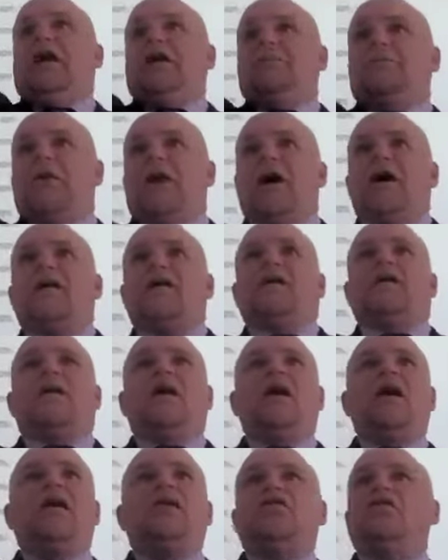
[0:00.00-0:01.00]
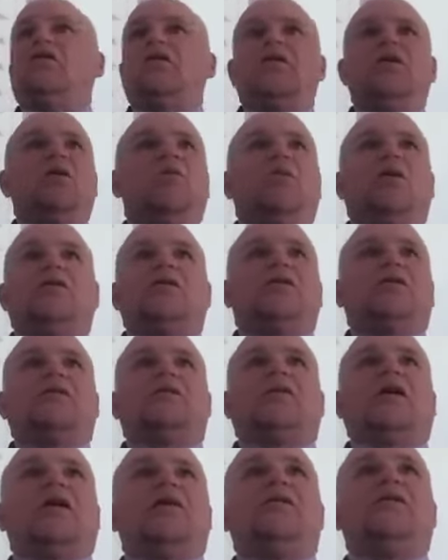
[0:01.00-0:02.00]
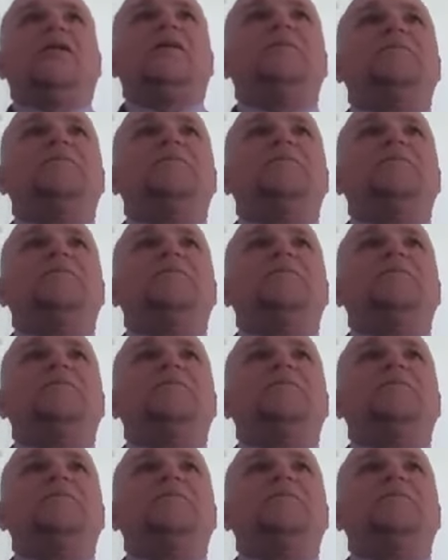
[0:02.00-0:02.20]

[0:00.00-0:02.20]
buying a car. You don't know what's inside there.